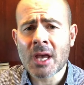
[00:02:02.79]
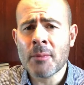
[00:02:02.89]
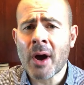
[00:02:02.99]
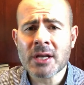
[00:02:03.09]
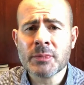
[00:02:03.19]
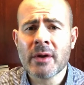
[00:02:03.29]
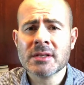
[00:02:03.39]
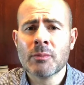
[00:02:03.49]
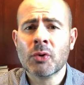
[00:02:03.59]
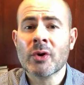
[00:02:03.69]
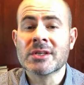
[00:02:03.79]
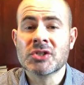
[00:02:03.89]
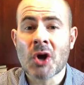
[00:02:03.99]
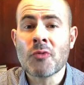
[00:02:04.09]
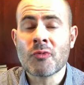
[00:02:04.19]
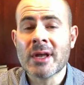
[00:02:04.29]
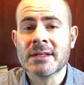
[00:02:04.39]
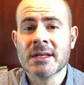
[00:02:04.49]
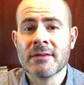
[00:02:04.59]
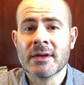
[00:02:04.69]
In my experience, employers don't read
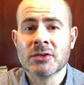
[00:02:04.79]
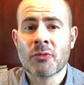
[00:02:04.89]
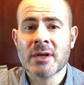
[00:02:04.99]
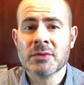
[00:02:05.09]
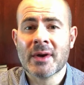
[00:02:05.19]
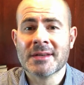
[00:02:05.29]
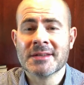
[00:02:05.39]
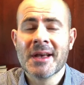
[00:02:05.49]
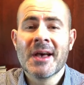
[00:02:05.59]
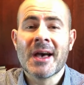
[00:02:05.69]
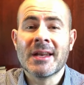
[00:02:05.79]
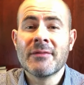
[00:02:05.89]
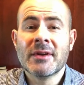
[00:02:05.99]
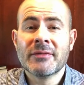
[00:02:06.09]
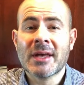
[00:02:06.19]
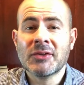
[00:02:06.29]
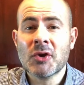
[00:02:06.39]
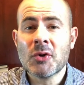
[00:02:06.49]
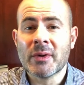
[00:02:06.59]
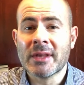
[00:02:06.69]
CVs or resumes, and even if they
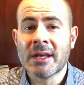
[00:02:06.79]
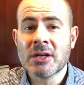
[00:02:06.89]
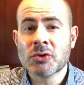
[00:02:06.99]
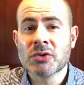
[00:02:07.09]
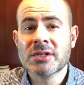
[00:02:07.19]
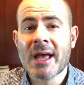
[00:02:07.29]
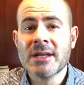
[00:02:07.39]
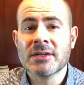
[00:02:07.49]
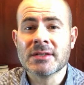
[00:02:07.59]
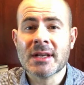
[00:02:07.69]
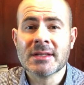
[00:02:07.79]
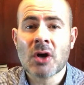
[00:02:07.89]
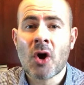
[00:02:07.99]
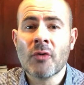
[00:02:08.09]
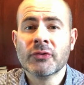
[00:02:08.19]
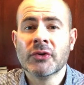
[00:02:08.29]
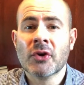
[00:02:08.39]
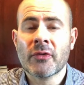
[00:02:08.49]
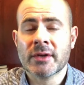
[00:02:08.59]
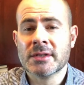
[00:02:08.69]
do, in the initial stages, it's often
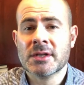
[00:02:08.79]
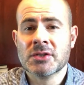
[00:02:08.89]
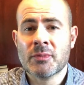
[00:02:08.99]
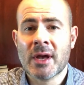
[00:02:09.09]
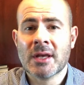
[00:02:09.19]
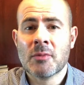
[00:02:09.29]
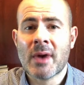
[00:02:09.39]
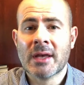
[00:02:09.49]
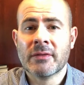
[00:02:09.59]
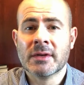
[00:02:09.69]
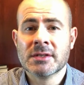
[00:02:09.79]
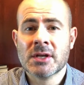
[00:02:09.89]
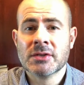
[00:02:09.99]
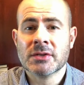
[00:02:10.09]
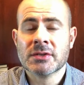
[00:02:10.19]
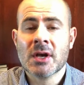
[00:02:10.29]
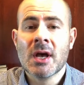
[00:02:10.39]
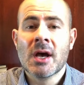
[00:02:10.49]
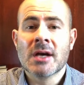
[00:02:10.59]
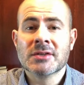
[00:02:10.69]
not the decision maker making the decisions,
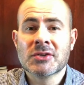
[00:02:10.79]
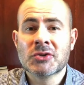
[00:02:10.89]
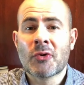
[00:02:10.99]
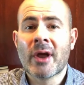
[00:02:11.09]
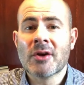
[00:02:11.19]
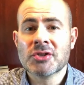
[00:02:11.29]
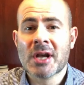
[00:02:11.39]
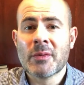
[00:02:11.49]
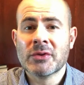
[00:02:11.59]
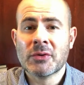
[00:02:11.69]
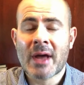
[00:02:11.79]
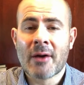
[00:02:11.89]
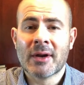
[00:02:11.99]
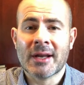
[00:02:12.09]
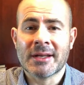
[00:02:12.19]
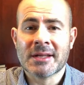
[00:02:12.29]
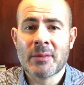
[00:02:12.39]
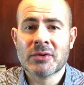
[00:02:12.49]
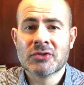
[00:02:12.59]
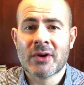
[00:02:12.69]
as the story I'll share with you now clearly
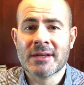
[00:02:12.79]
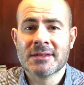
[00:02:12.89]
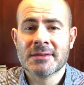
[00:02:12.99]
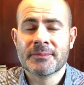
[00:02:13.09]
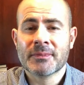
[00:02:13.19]
demonstrates.